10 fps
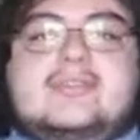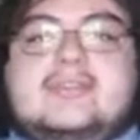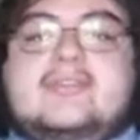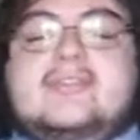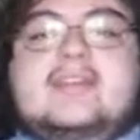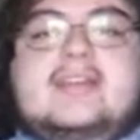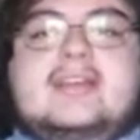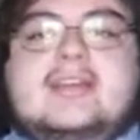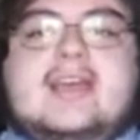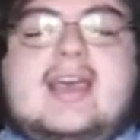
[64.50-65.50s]
sort of
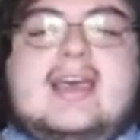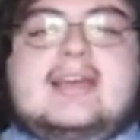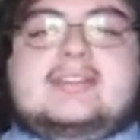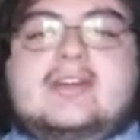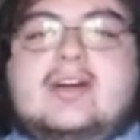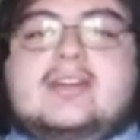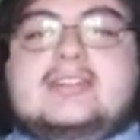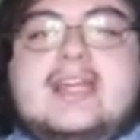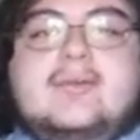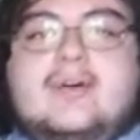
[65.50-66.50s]
as hard
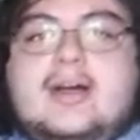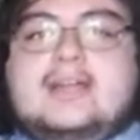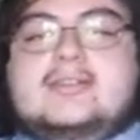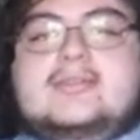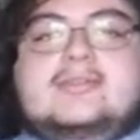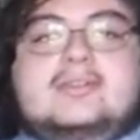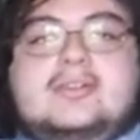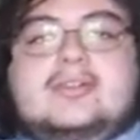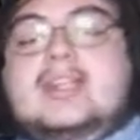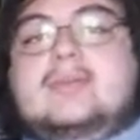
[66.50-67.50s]
as I want,
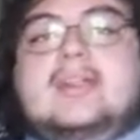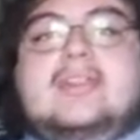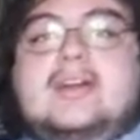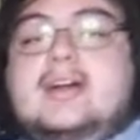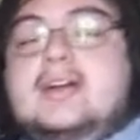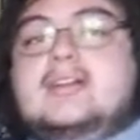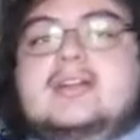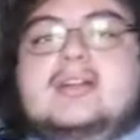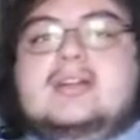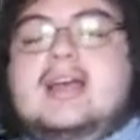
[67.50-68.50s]
certainly with a
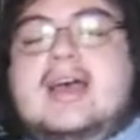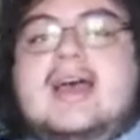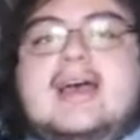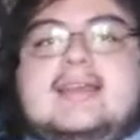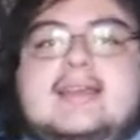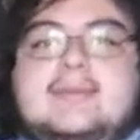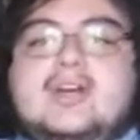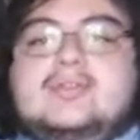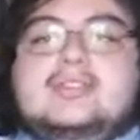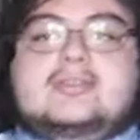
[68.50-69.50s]
hacking
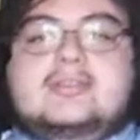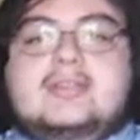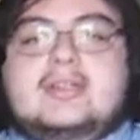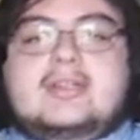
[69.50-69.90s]
motion,